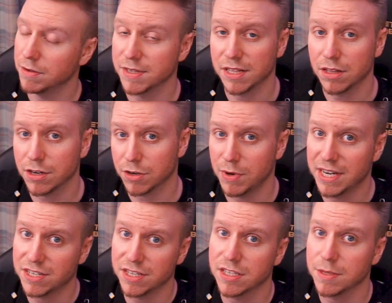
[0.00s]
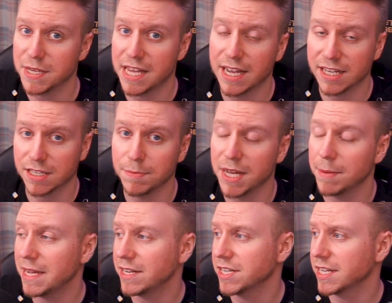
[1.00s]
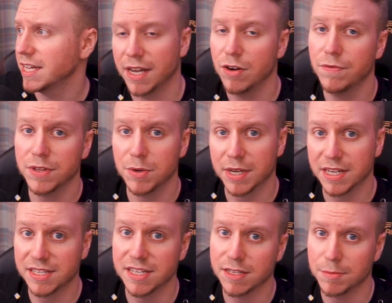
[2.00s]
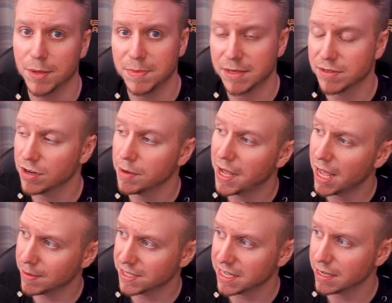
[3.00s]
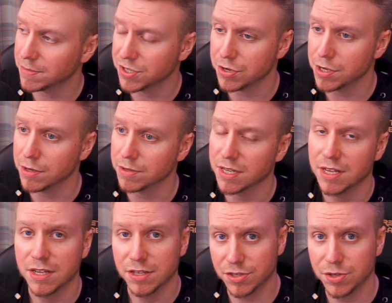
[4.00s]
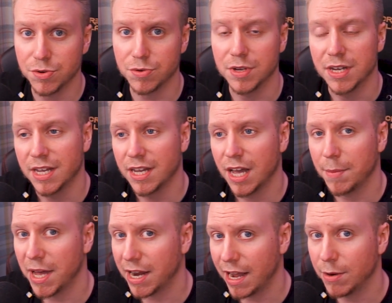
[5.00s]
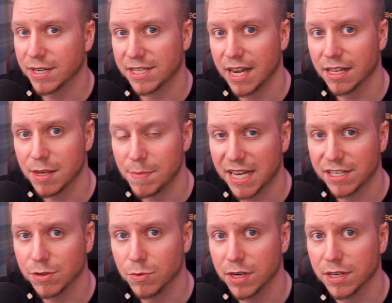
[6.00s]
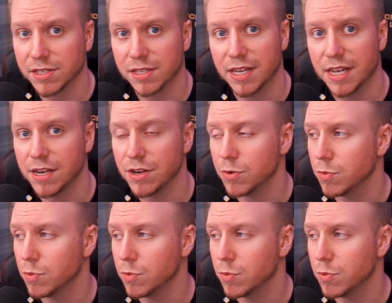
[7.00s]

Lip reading: There is a lot of questions to be asked about magic, and hopefully we're going to see some updates from Amazon Game Studios soon about how exactly magic works in New